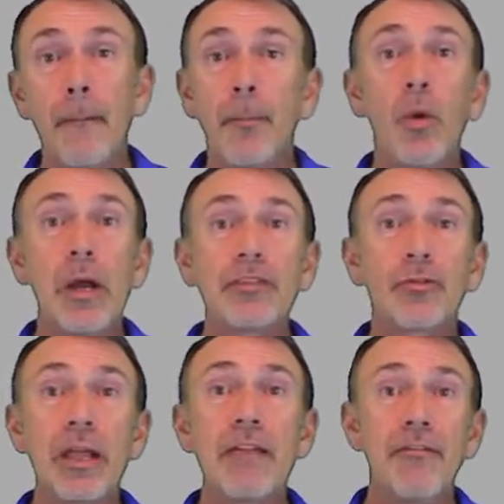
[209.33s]

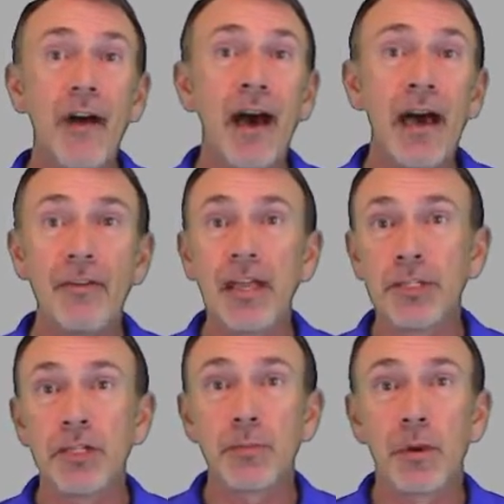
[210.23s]
0.35
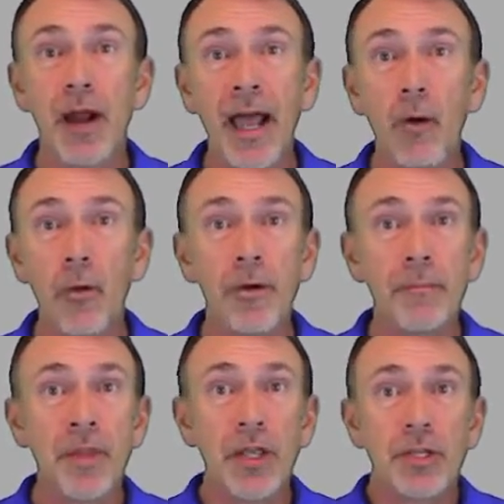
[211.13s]
inches per hour.
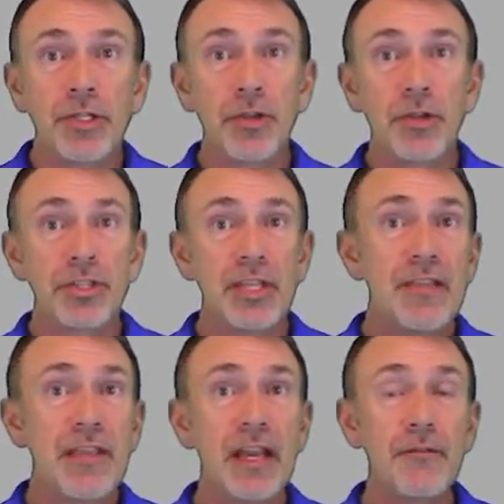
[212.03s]
So you'll
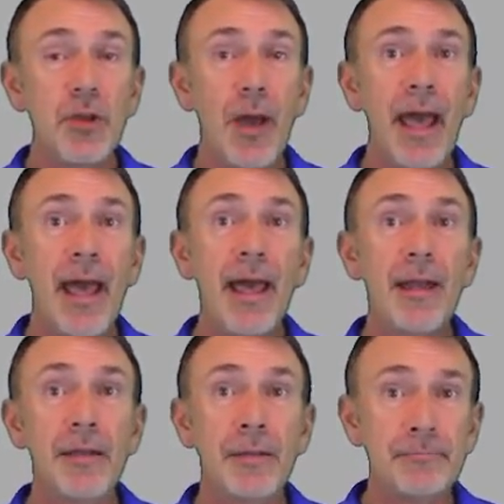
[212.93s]
see that if you had